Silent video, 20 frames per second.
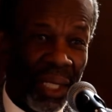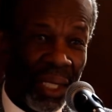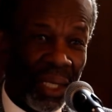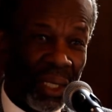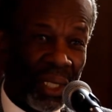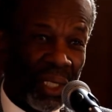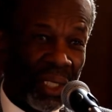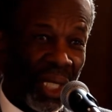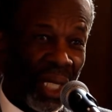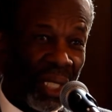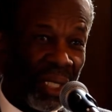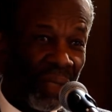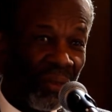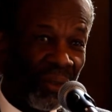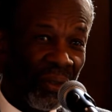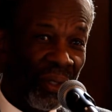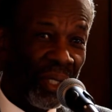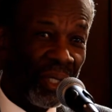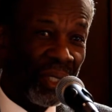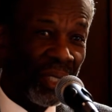He said, the
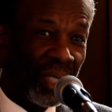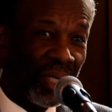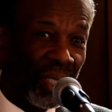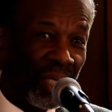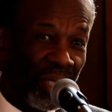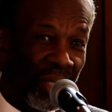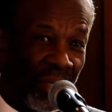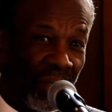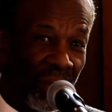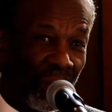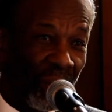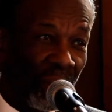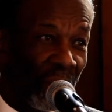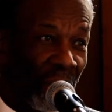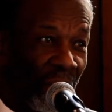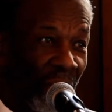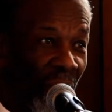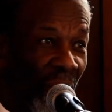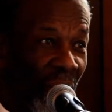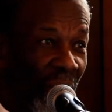first thing you do,
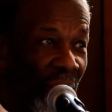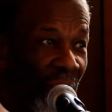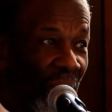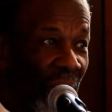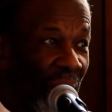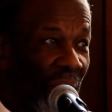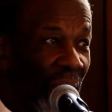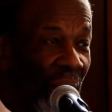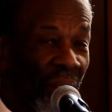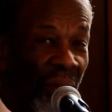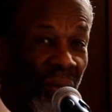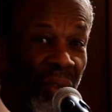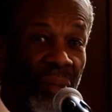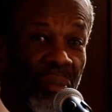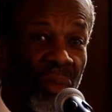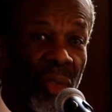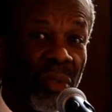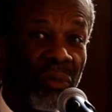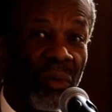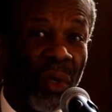
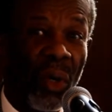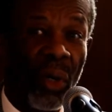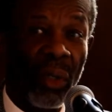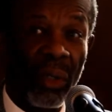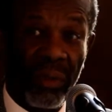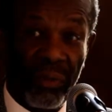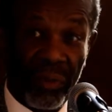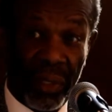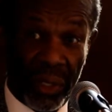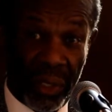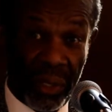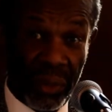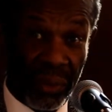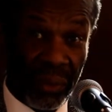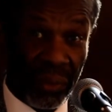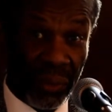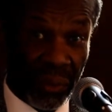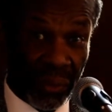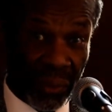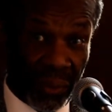remove all of the
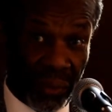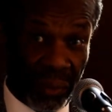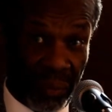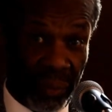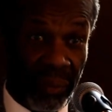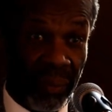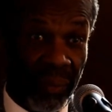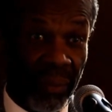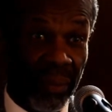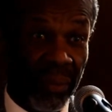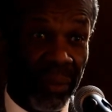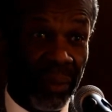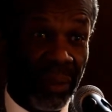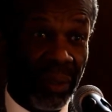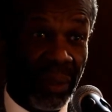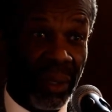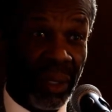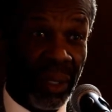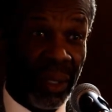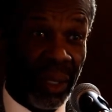tools.
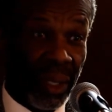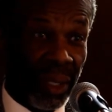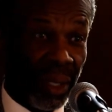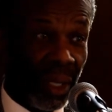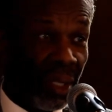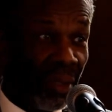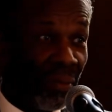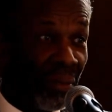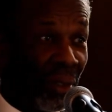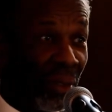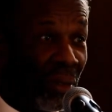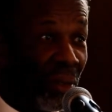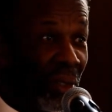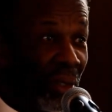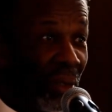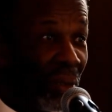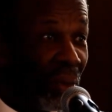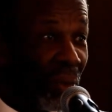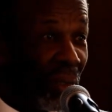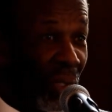None of those
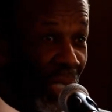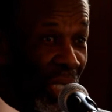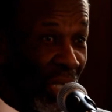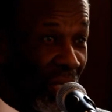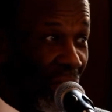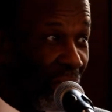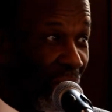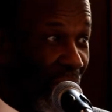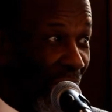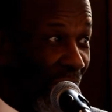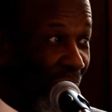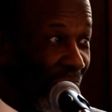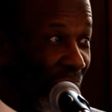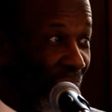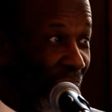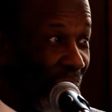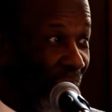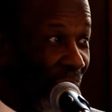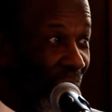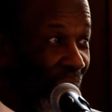tools are correct.
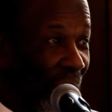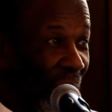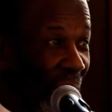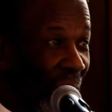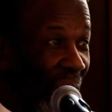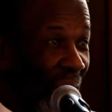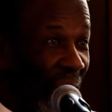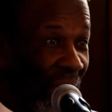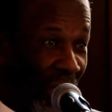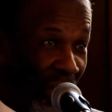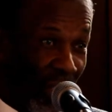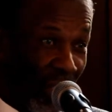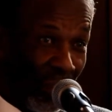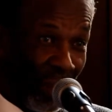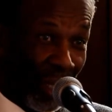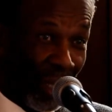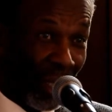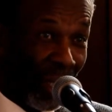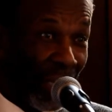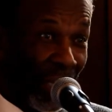It's going to
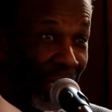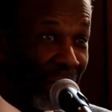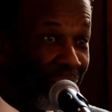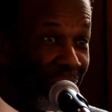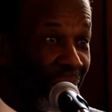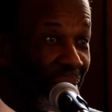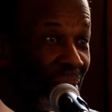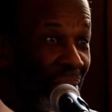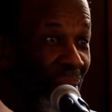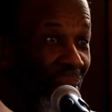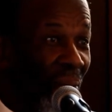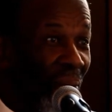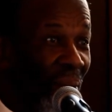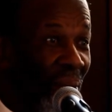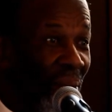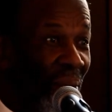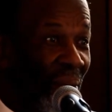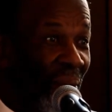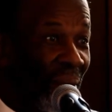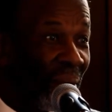be long,
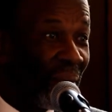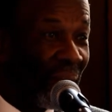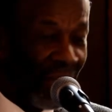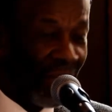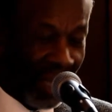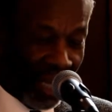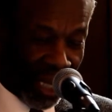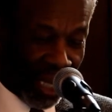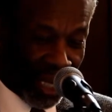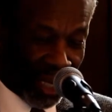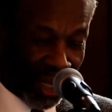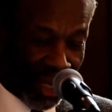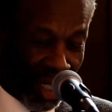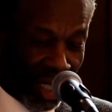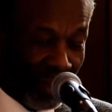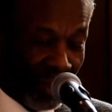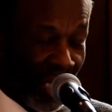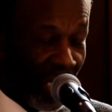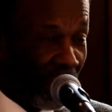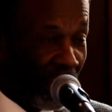it's going
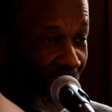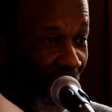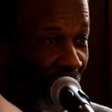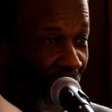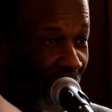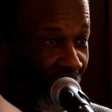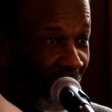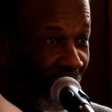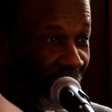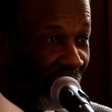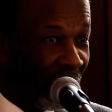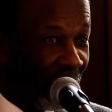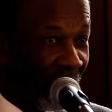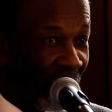to be expensive,